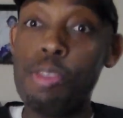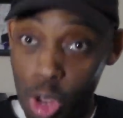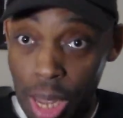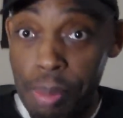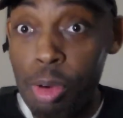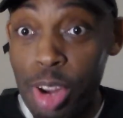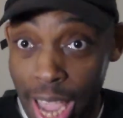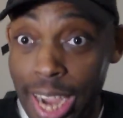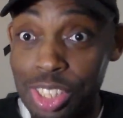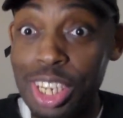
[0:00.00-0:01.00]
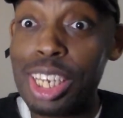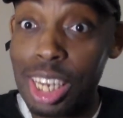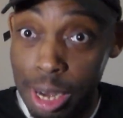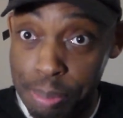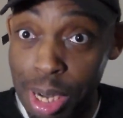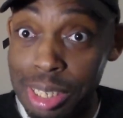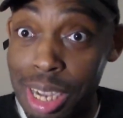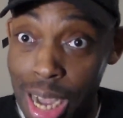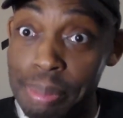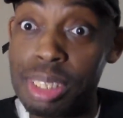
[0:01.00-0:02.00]
If y'all like my reaction, hit the like
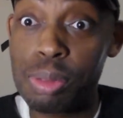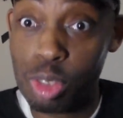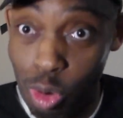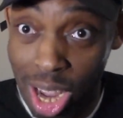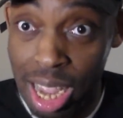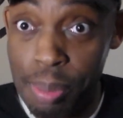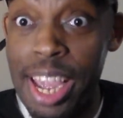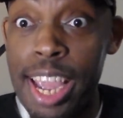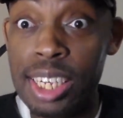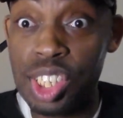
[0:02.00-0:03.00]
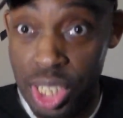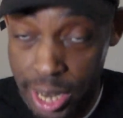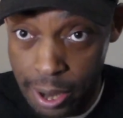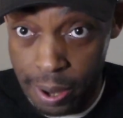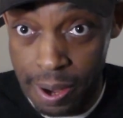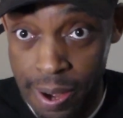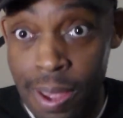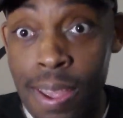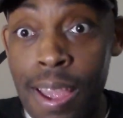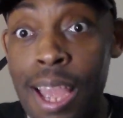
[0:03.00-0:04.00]
button, comment, subscribe, and share.
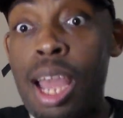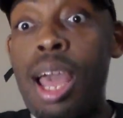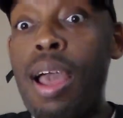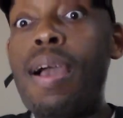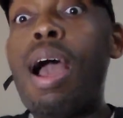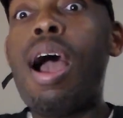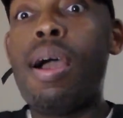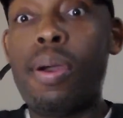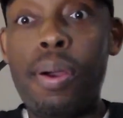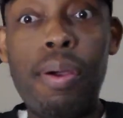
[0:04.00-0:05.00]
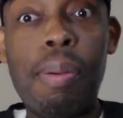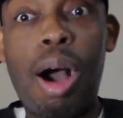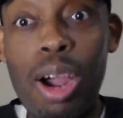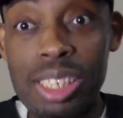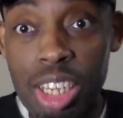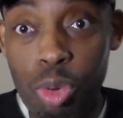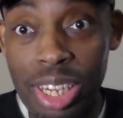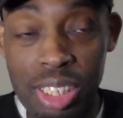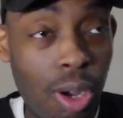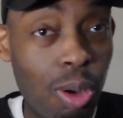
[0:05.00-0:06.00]
Ooh, my heart's
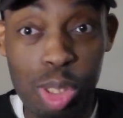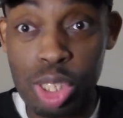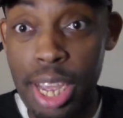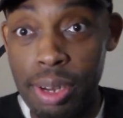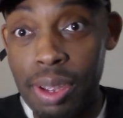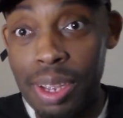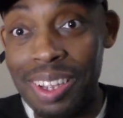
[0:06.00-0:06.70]
still racing. Oh, shit.